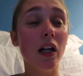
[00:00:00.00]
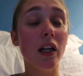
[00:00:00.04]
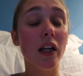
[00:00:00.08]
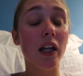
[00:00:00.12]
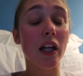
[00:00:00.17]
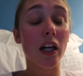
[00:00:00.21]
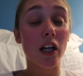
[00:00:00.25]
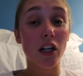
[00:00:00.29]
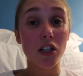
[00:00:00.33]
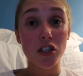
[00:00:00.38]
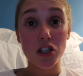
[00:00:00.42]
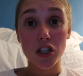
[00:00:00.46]

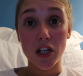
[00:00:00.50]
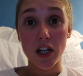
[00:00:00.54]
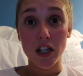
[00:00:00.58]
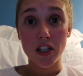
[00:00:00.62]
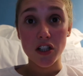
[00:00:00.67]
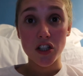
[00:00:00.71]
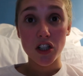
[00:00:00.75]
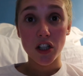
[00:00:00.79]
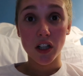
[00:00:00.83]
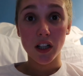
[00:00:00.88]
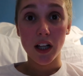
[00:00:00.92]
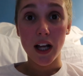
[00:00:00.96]
the
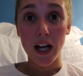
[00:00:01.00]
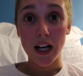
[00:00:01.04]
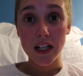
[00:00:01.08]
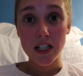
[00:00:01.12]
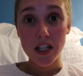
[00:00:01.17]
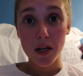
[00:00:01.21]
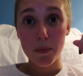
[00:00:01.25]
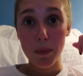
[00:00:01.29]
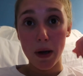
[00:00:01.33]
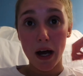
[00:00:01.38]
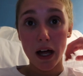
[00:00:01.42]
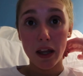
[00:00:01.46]

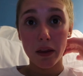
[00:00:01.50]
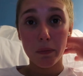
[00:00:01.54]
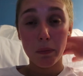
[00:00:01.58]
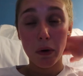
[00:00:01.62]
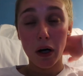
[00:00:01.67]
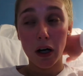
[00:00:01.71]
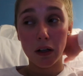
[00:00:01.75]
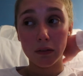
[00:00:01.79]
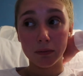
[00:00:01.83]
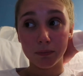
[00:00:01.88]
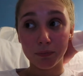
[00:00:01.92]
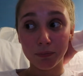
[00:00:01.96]
Intergalactic Bath
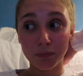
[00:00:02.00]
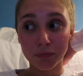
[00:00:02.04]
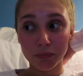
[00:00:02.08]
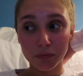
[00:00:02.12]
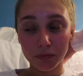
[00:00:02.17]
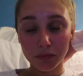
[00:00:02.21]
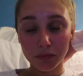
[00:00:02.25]
Bomb,